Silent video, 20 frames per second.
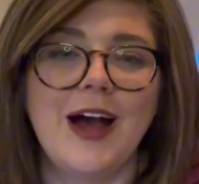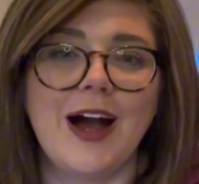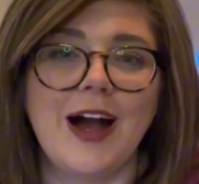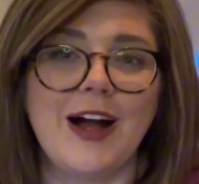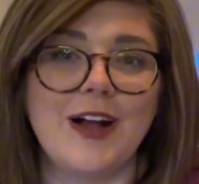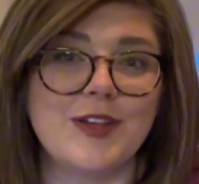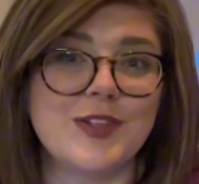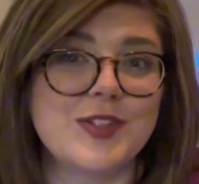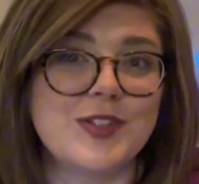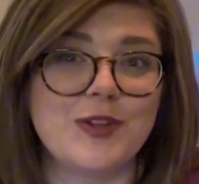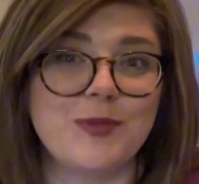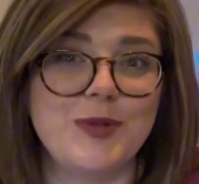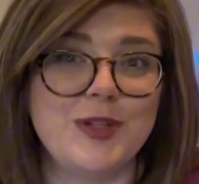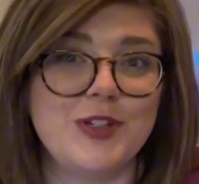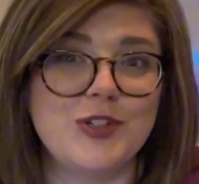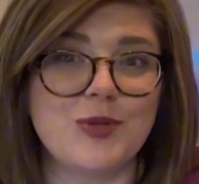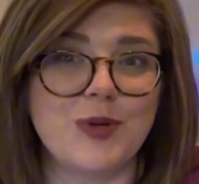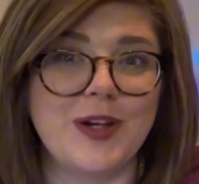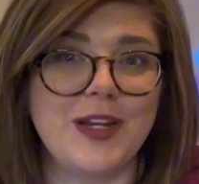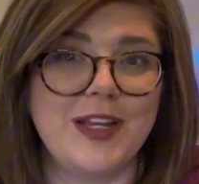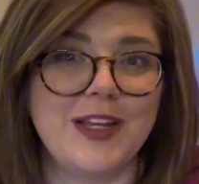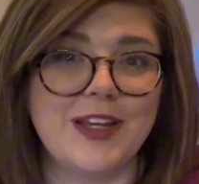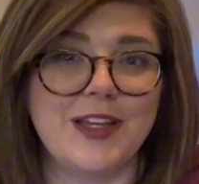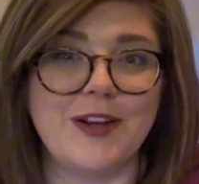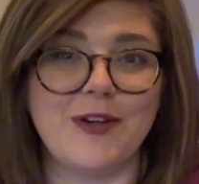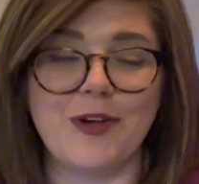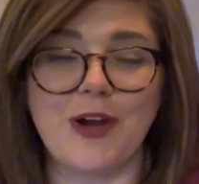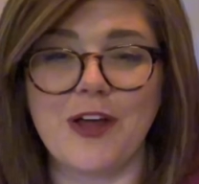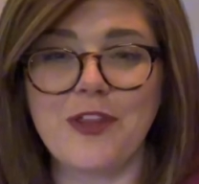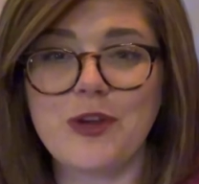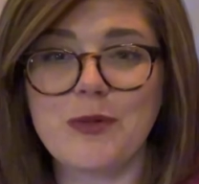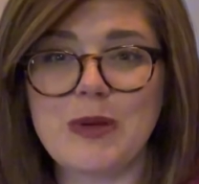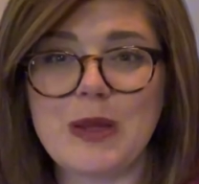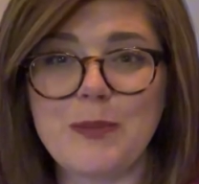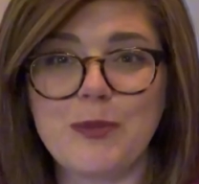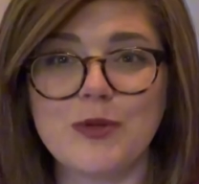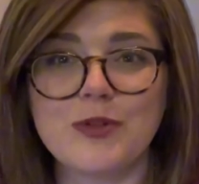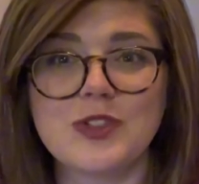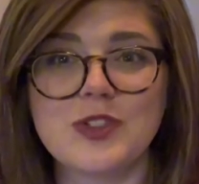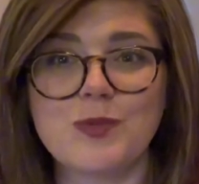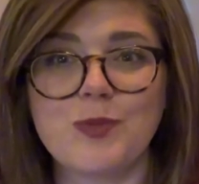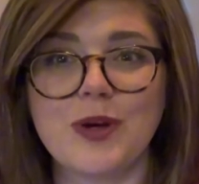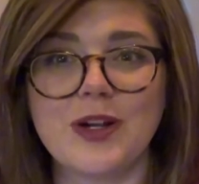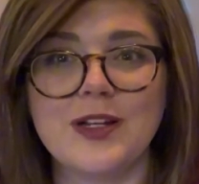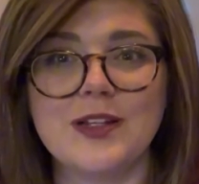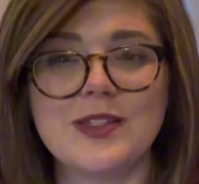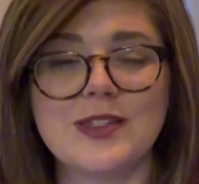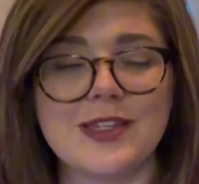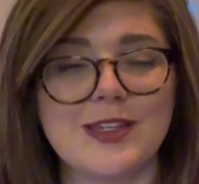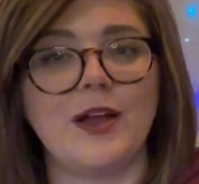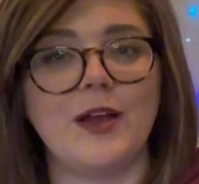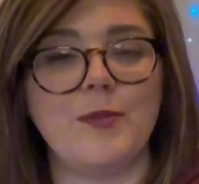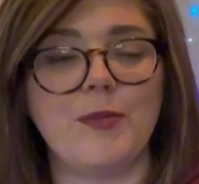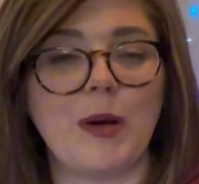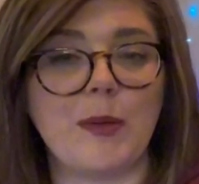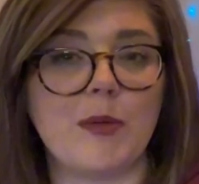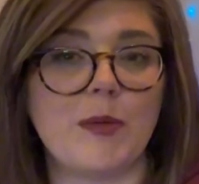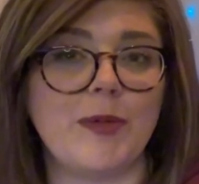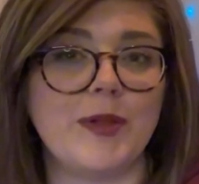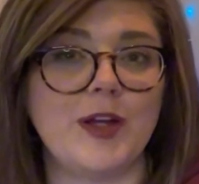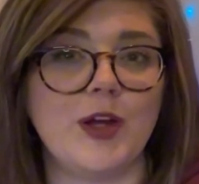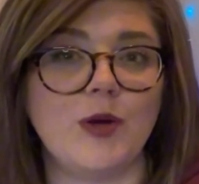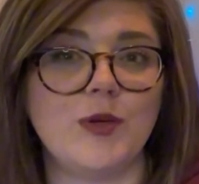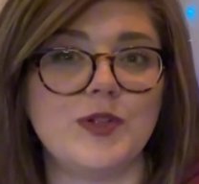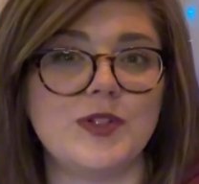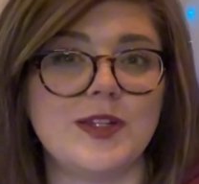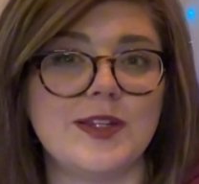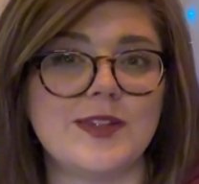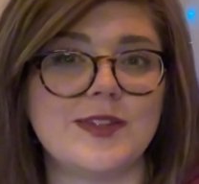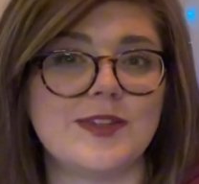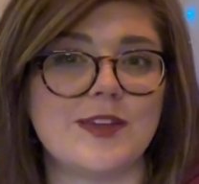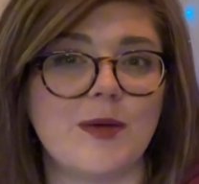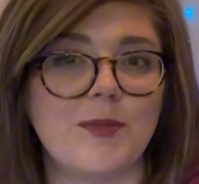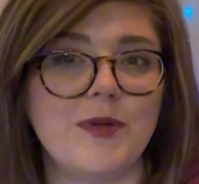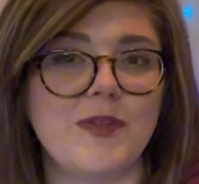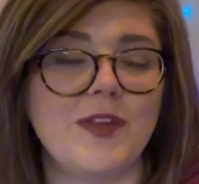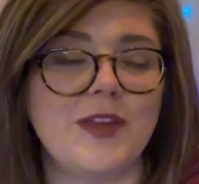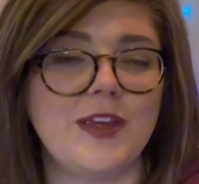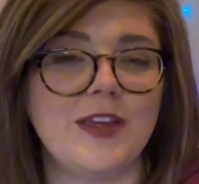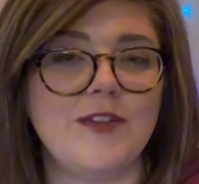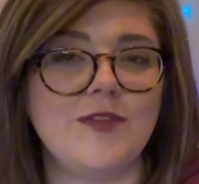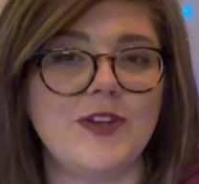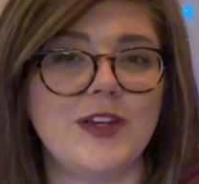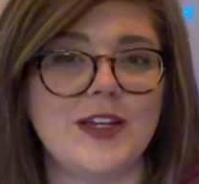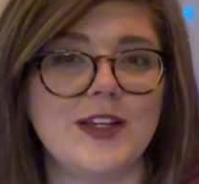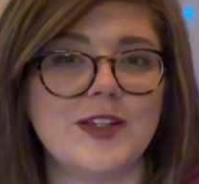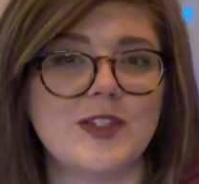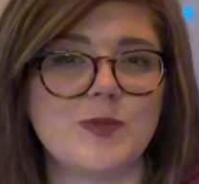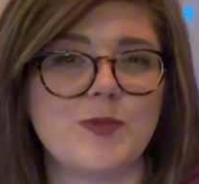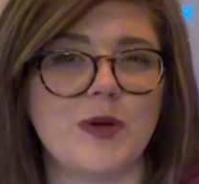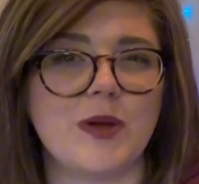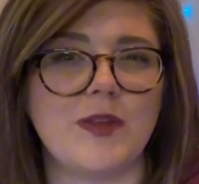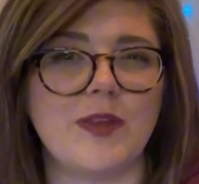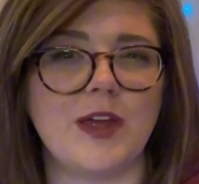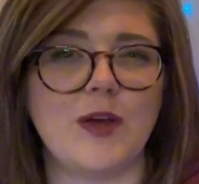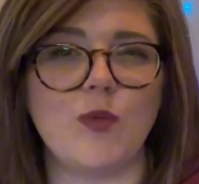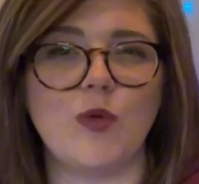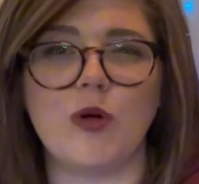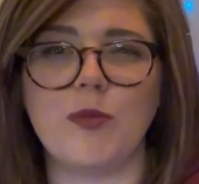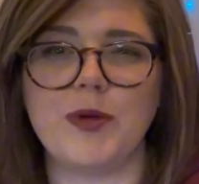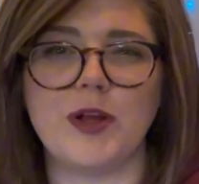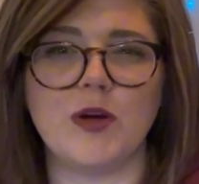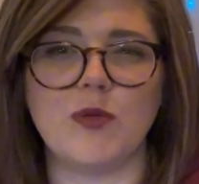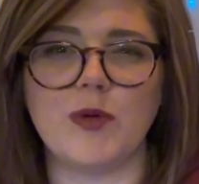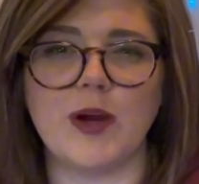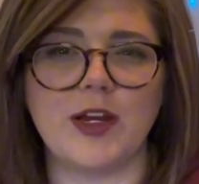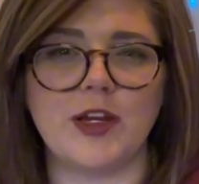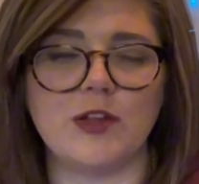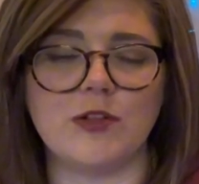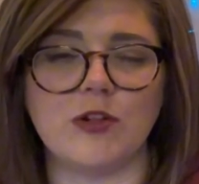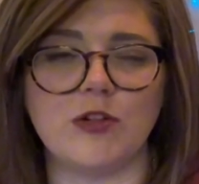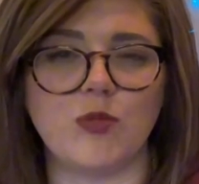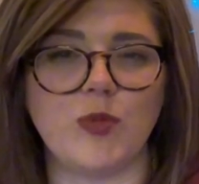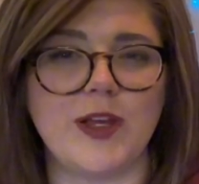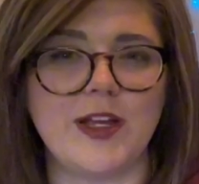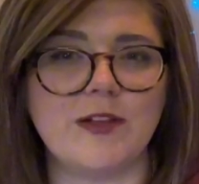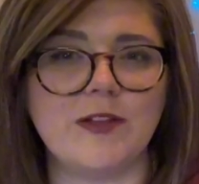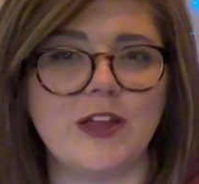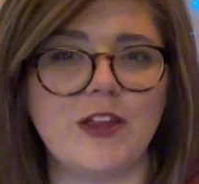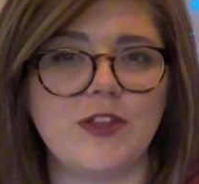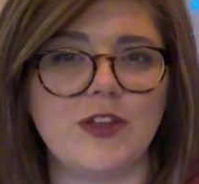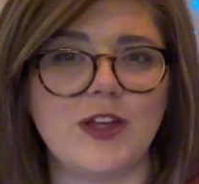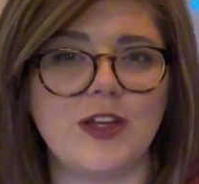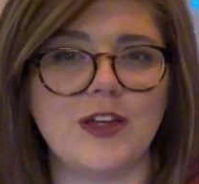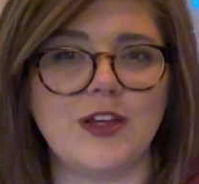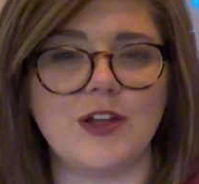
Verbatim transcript: I'll still be joining in on other people's sprints and probably hosting some in the evenings, but it won't be a regular weekly thing.